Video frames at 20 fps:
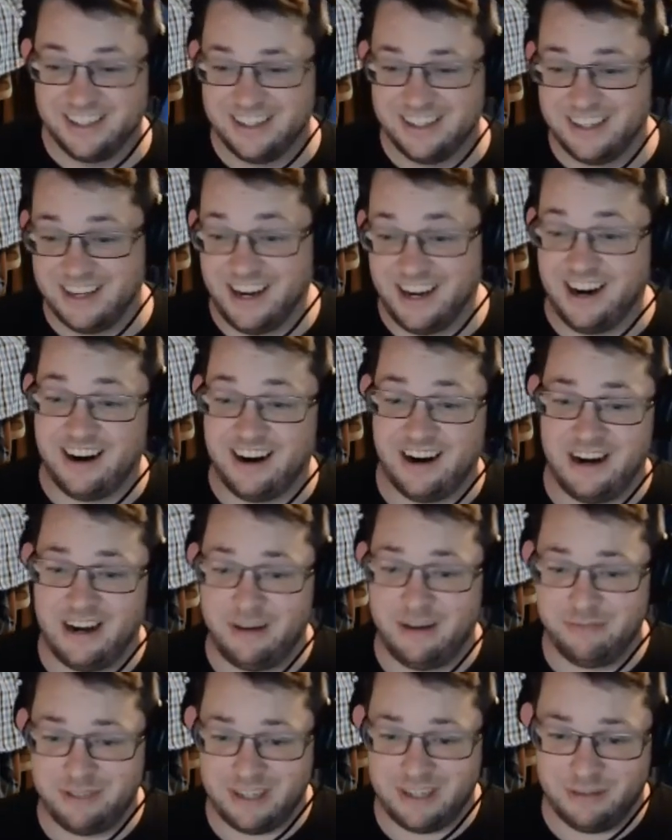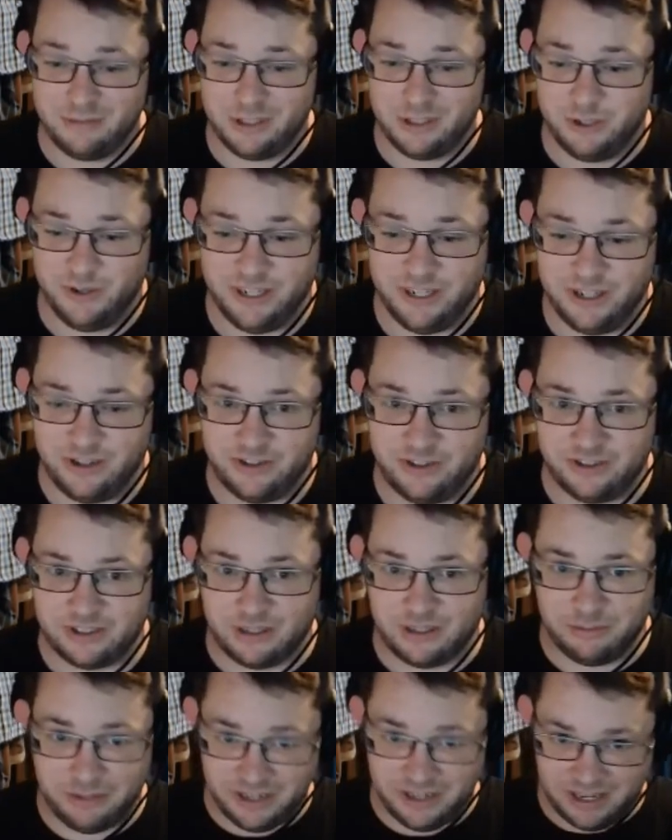Alright, I'm doing good, so I'm going
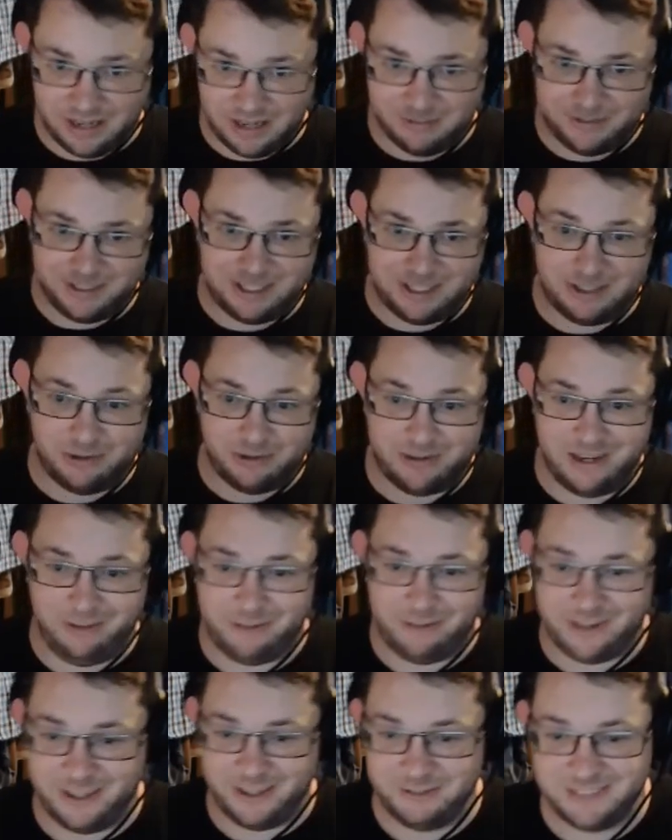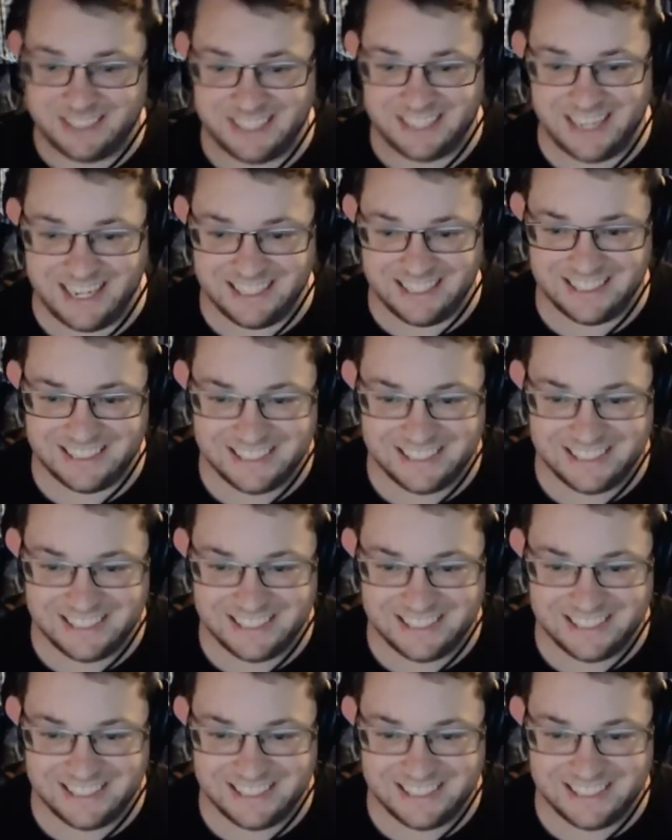to up it to 25 states.